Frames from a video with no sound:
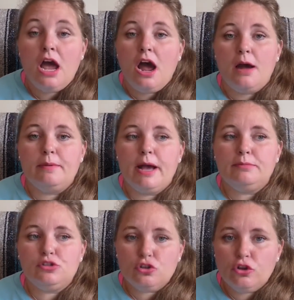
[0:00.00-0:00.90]
I'm
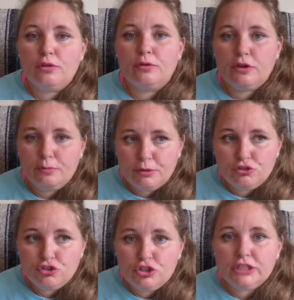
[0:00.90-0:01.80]
slowly but
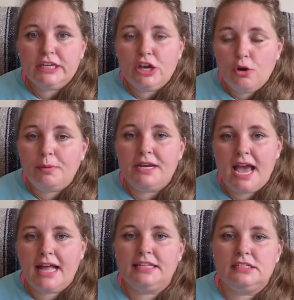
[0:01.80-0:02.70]
surely hoping to
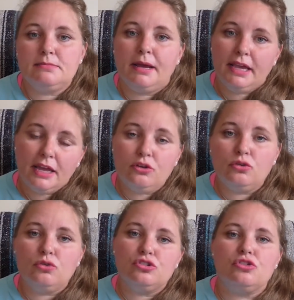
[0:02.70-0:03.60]
add these to my
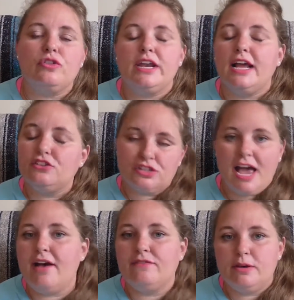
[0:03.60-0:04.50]
Kindle, so then I just
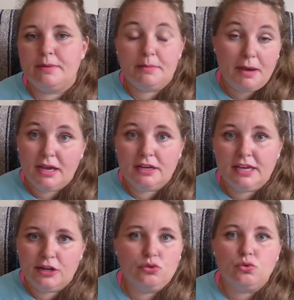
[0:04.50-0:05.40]
have them in my
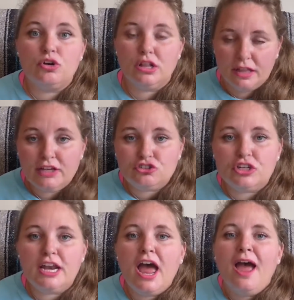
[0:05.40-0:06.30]
Kindle
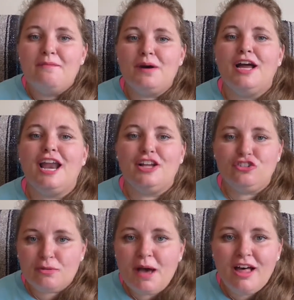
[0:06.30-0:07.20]
collection. But
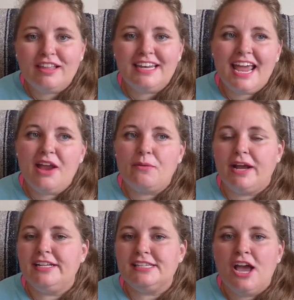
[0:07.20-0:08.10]
Gemma Holiday
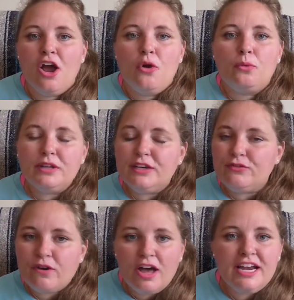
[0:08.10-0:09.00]
writes really
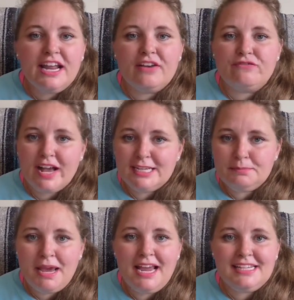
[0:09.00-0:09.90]
fun and
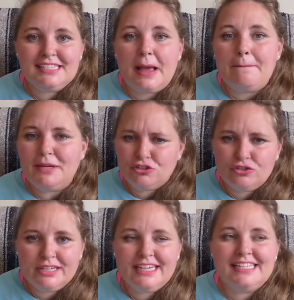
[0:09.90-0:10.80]
fast-paced
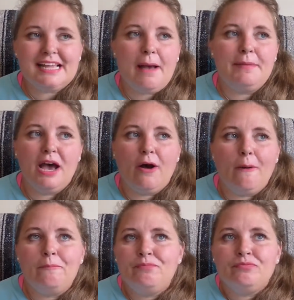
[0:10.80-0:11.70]
mysteries
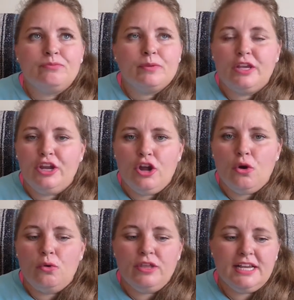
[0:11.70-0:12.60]
about, you
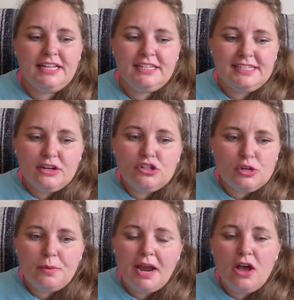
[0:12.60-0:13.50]
know, it centers
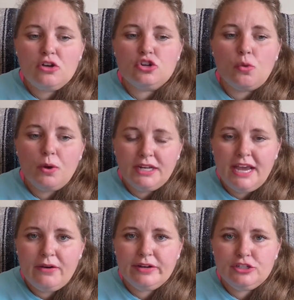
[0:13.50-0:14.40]
around one
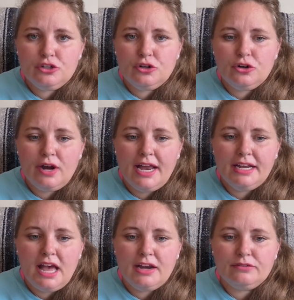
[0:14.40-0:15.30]
character and
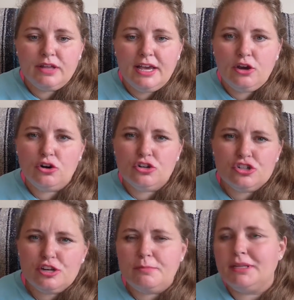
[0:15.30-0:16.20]
kind of like her
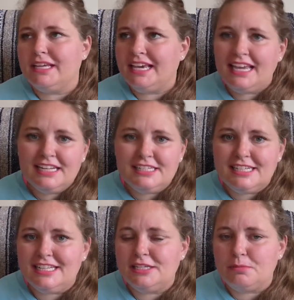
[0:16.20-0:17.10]
stumbling
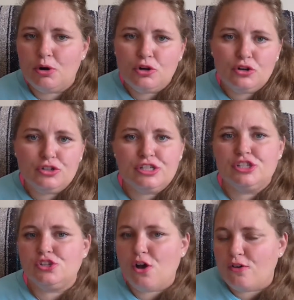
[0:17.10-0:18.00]
into these murders
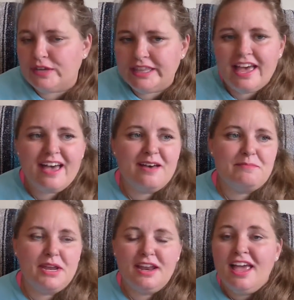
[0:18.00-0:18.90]
and solving
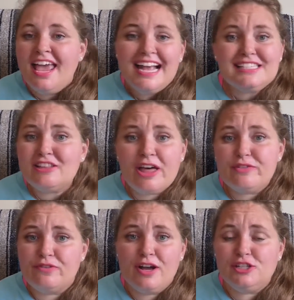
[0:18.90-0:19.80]
them, and it's a lot
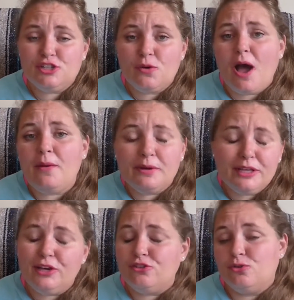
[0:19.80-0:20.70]
of fun, so I
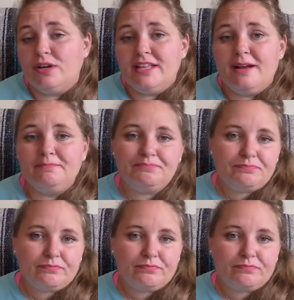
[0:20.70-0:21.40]
really enjoyed them.